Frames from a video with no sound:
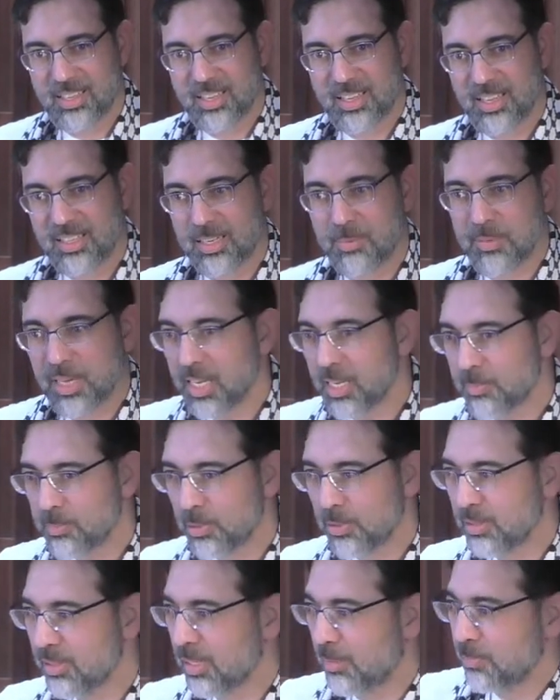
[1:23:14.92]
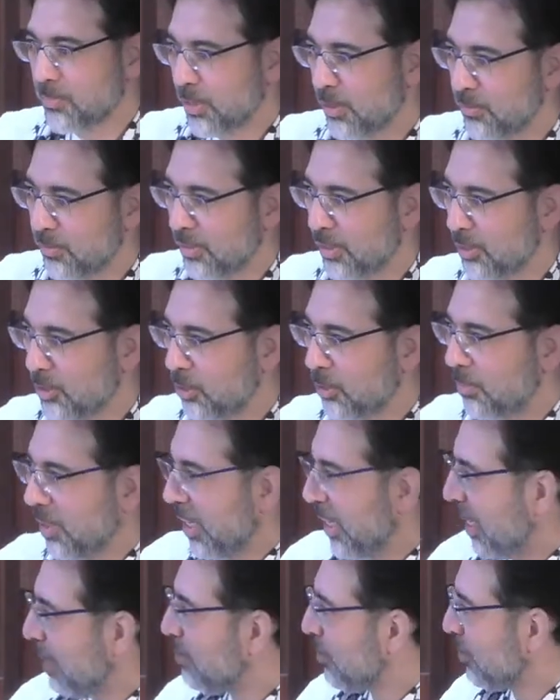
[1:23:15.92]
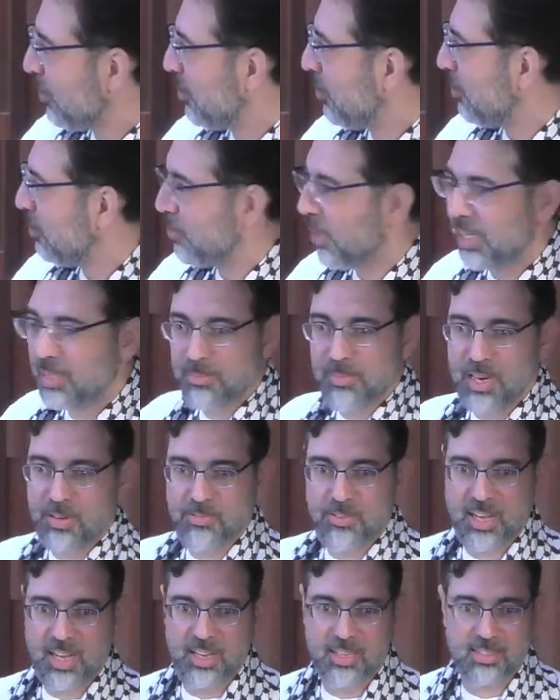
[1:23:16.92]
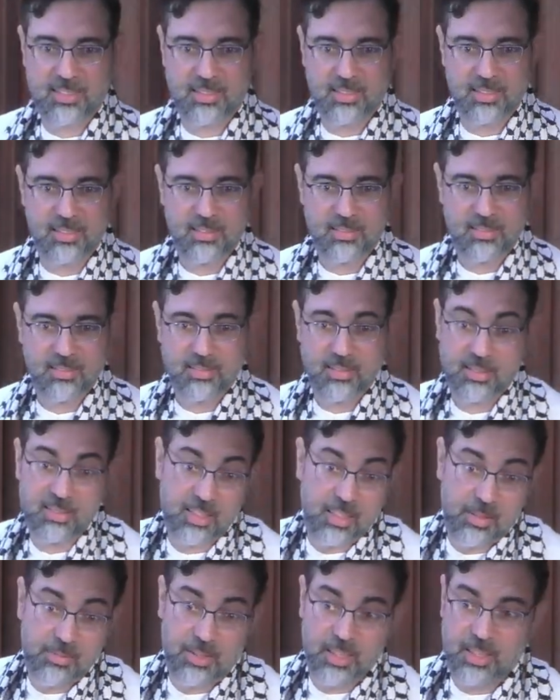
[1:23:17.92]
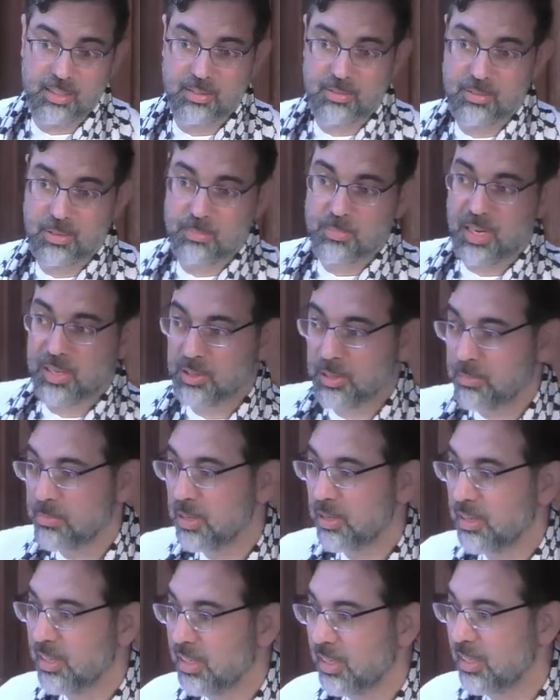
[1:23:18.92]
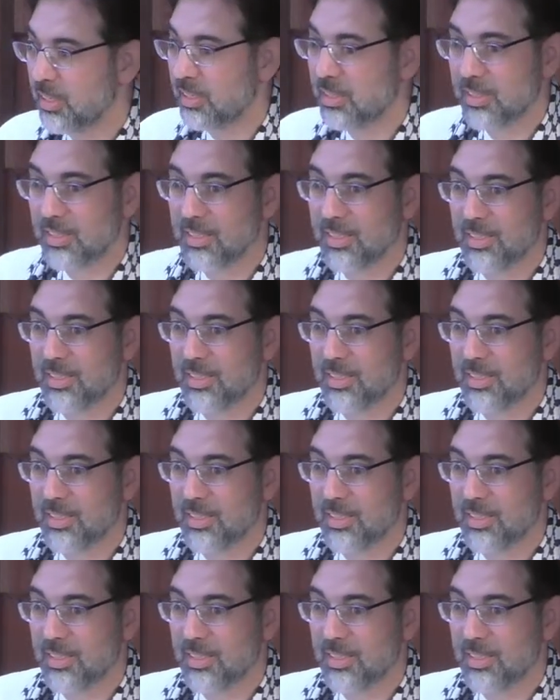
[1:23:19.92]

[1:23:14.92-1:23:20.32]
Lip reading: And I'm able and I'm privileged to be able to break my fast this evening with my community,